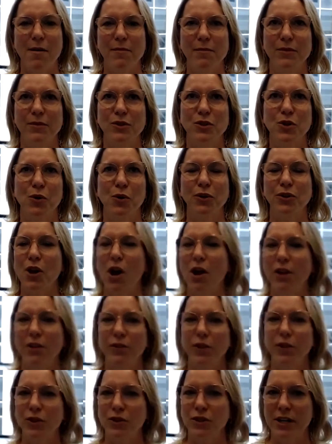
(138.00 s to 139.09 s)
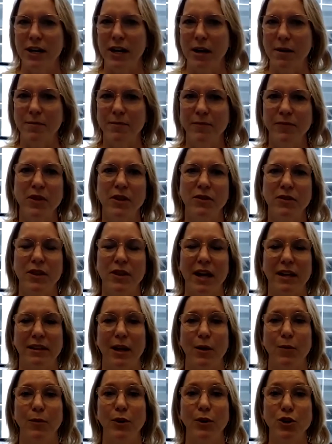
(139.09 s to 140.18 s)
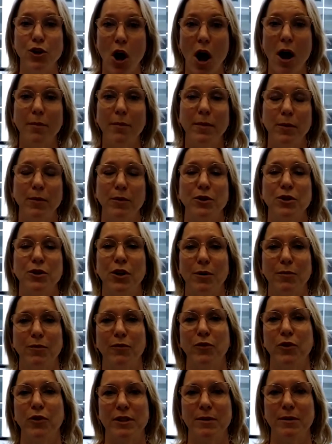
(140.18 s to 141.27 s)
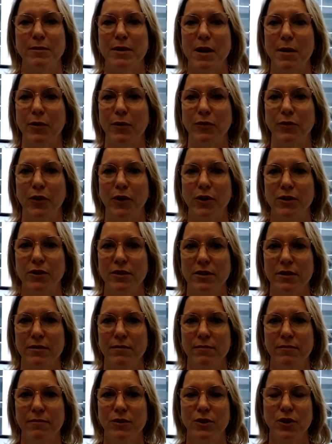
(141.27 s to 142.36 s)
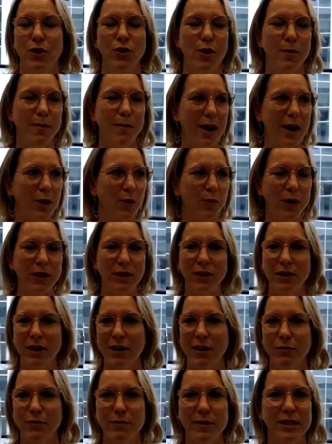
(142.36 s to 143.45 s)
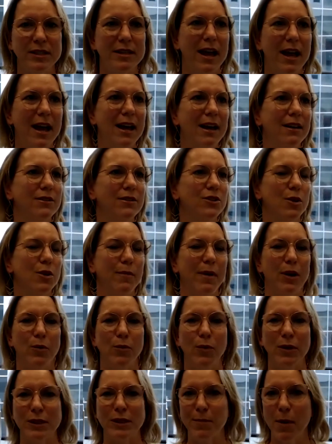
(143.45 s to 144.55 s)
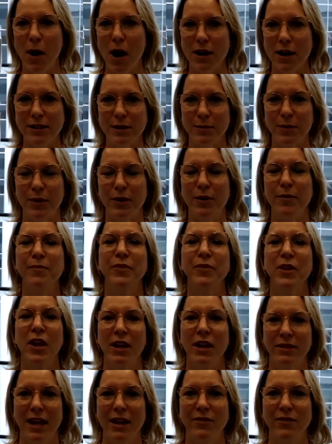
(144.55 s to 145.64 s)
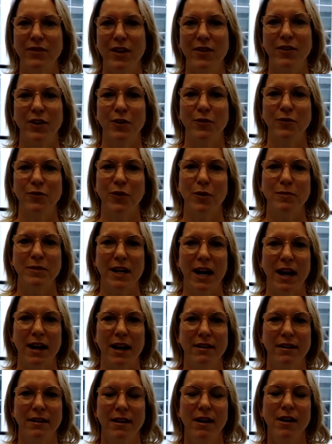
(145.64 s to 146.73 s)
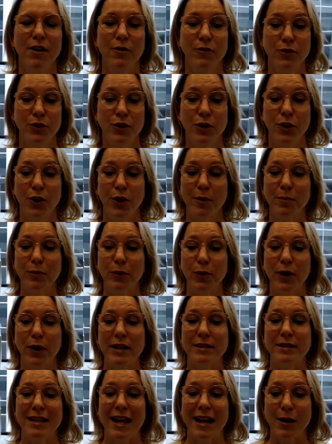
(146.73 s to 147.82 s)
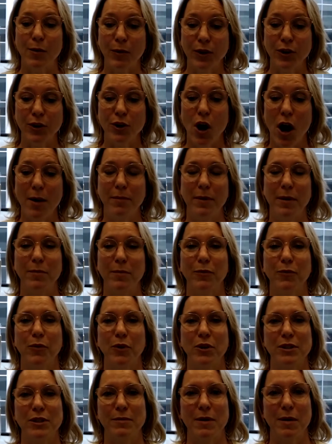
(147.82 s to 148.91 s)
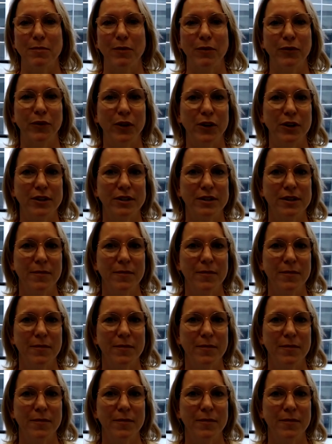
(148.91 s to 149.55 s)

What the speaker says: told all of their team that they will not be returning before September 1st. So no matter what the government says, no matter what's possible, they've given a firm date to their employees that it will not be before September 1st.